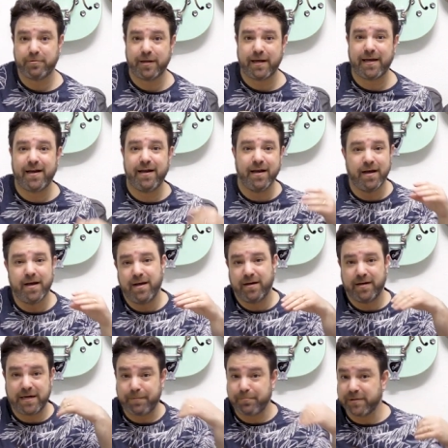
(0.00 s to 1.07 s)
play
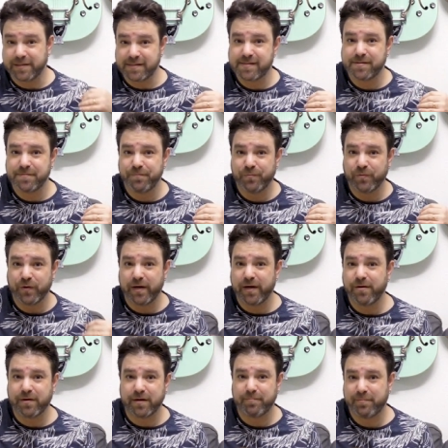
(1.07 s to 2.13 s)
couplets.
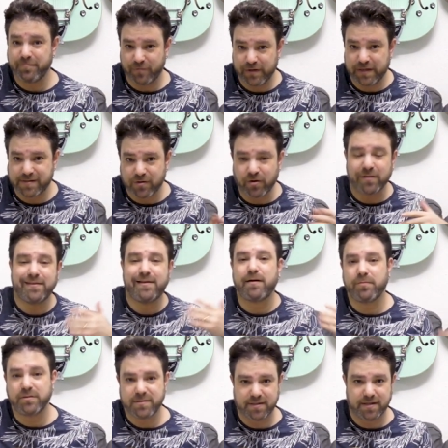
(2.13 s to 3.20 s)
Okay? You can, it's called
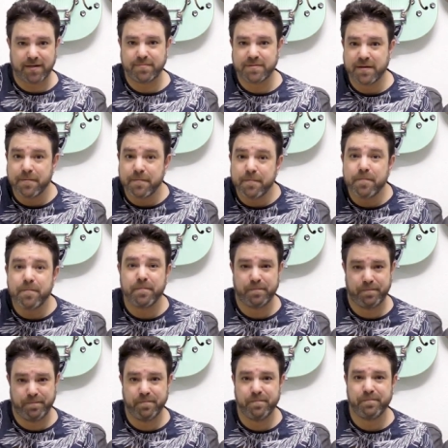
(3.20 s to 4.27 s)
double stops.
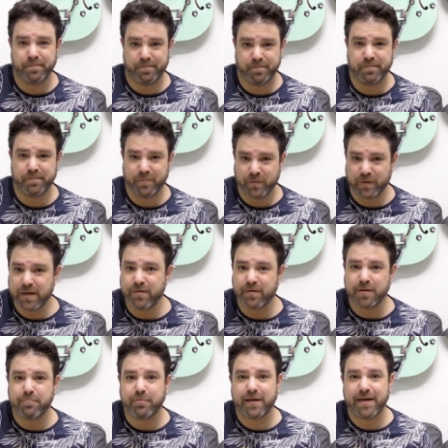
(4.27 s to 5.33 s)
Okay? You
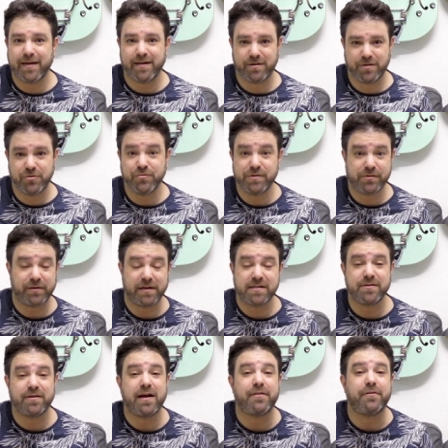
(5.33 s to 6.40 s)
can play two
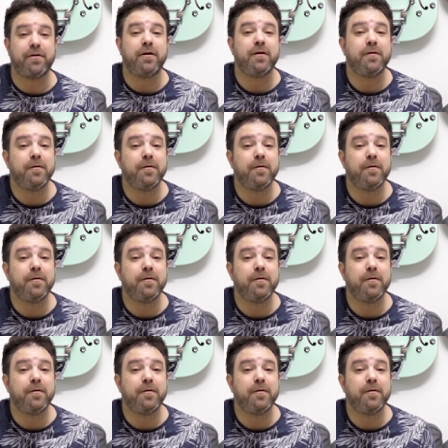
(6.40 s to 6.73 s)
strings together.